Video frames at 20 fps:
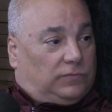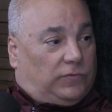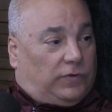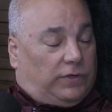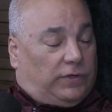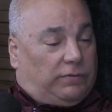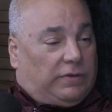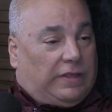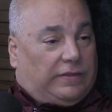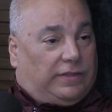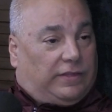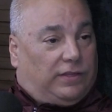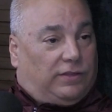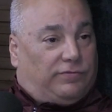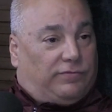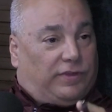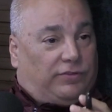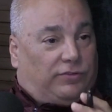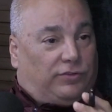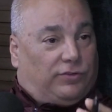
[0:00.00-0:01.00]
Not that
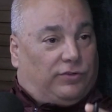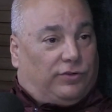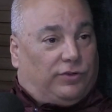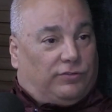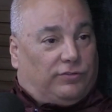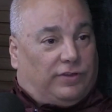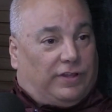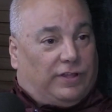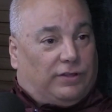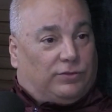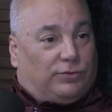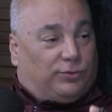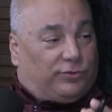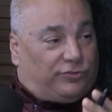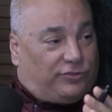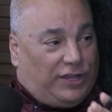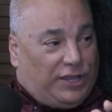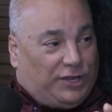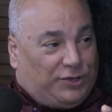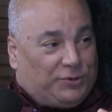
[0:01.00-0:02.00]
defense attorneys aren't held to a
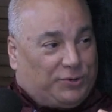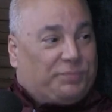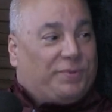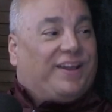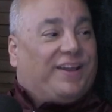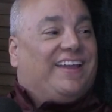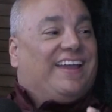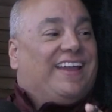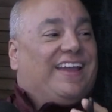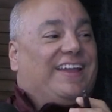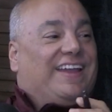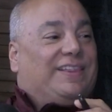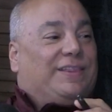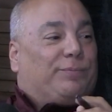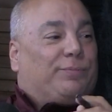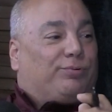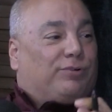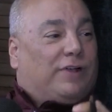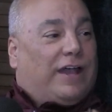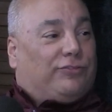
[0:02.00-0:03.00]
standard, but the
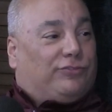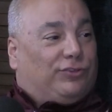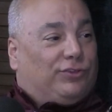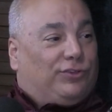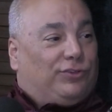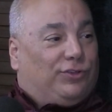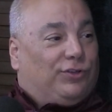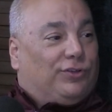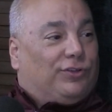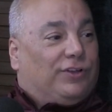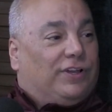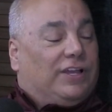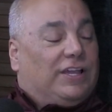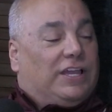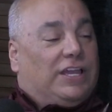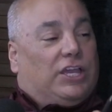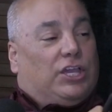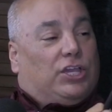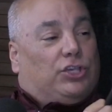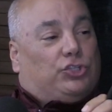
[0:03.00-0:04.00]
prosecutor
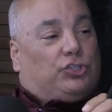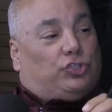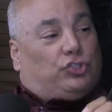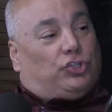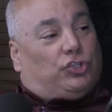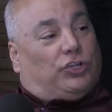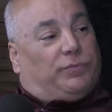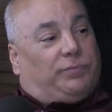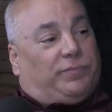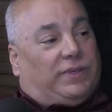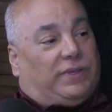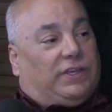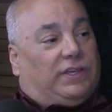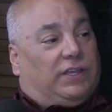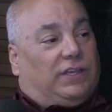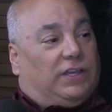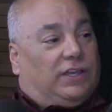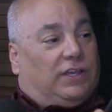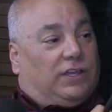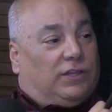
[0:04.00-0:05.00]
should be
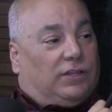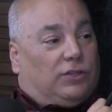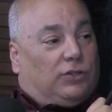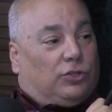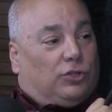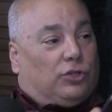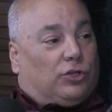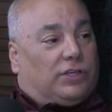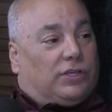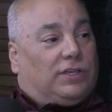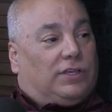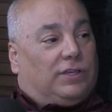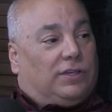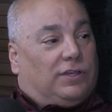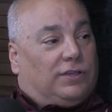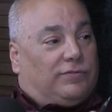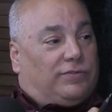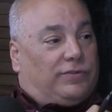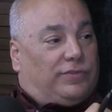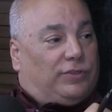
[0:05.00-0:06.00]
looking
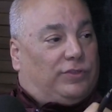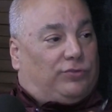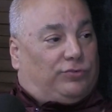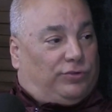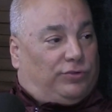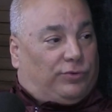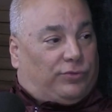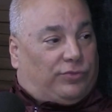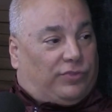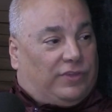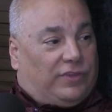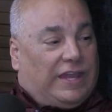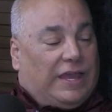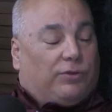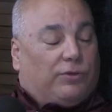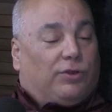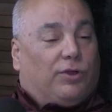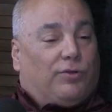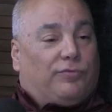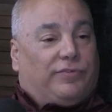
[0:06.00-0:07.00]
for the truth. Now,
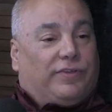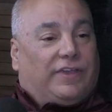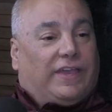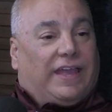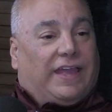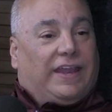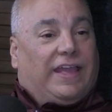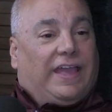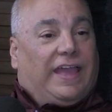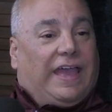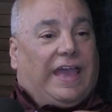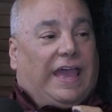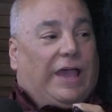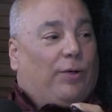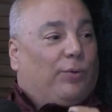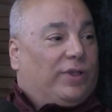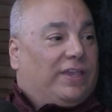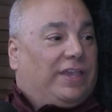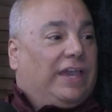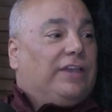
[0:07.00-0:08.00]
don't forget how
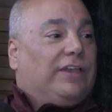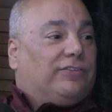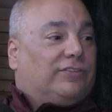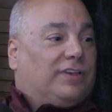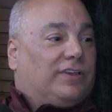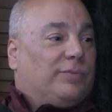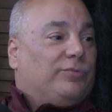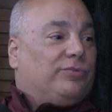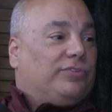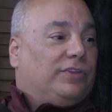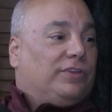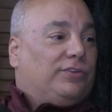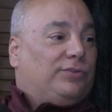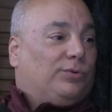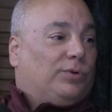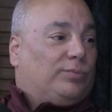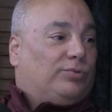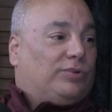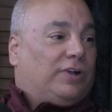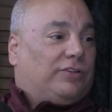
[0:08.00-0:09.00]
a case comes into
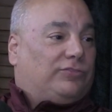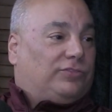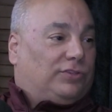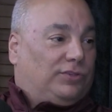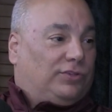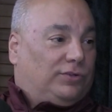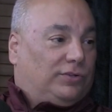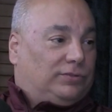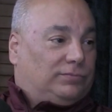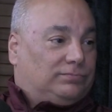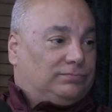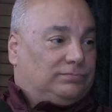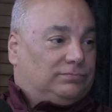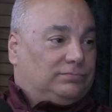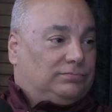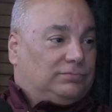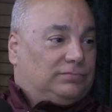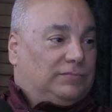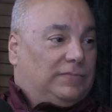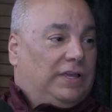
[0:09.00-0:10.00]
a prosecutor.
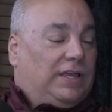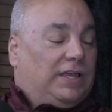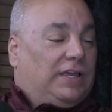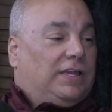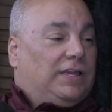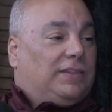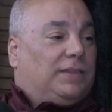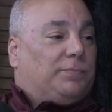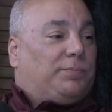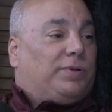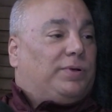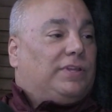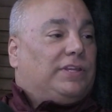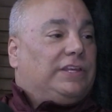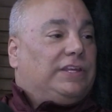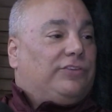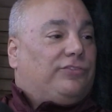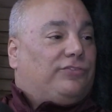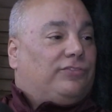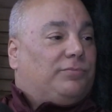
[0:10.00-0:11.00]
The
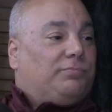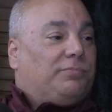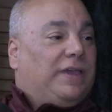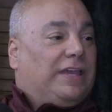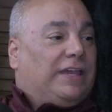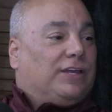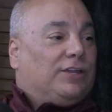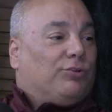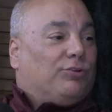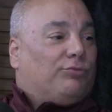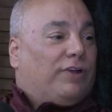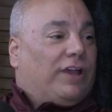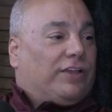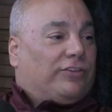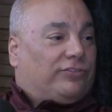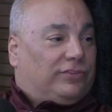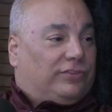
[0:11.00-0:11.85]
police make an arrest.